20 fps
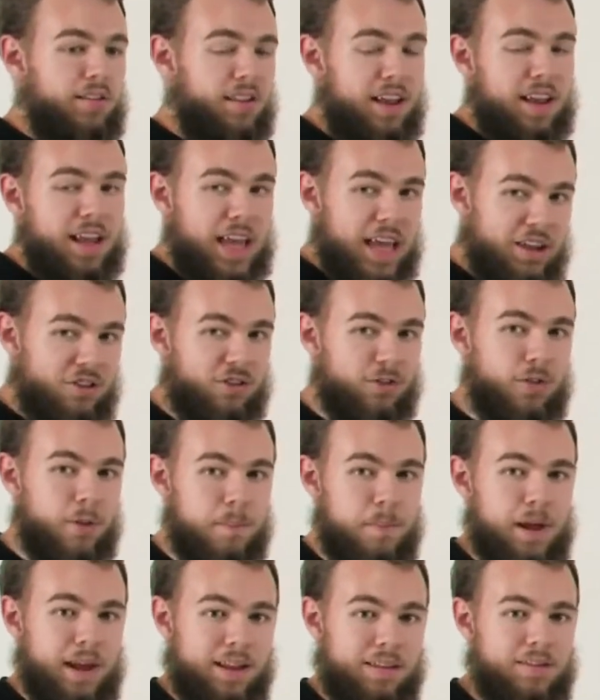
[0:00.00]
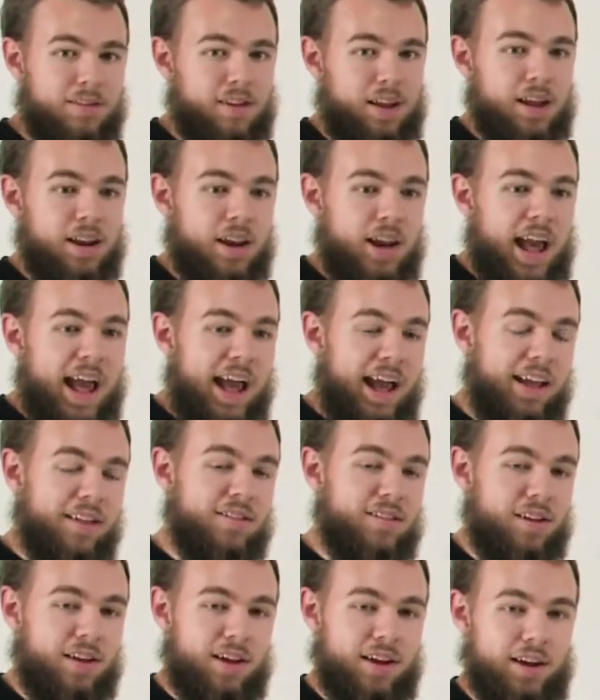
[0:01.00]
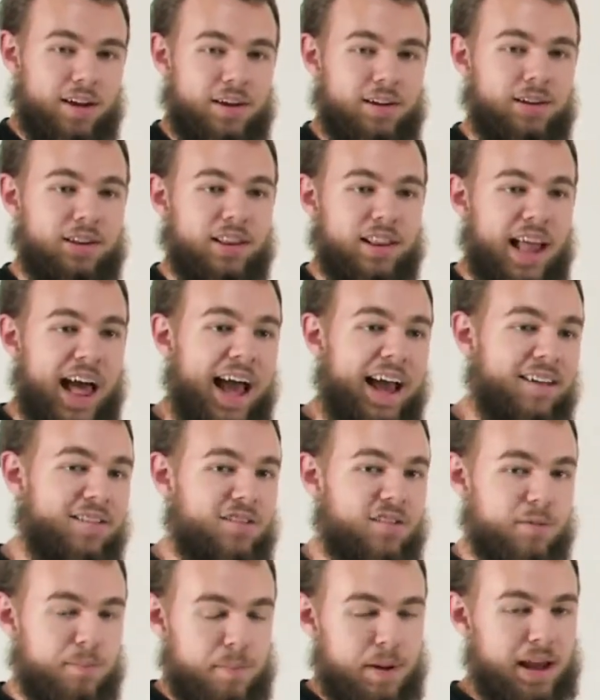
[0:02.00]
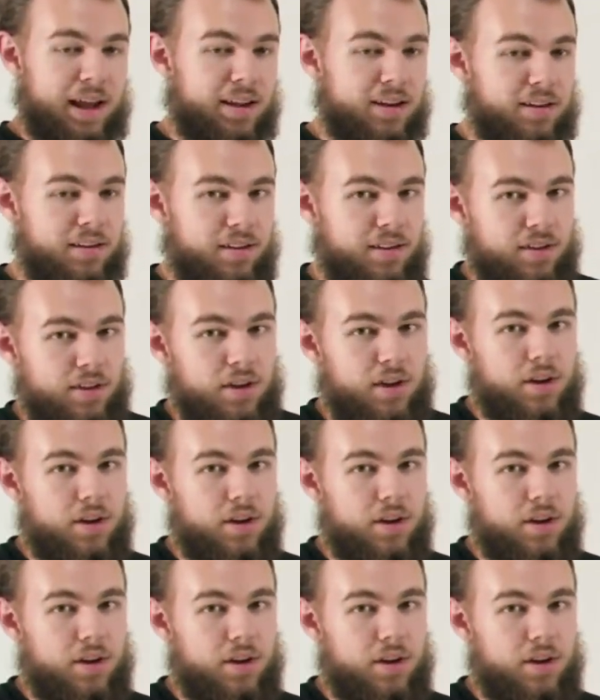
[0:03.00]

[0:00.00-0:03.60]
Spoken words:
take each of the bits, and it adds a last bit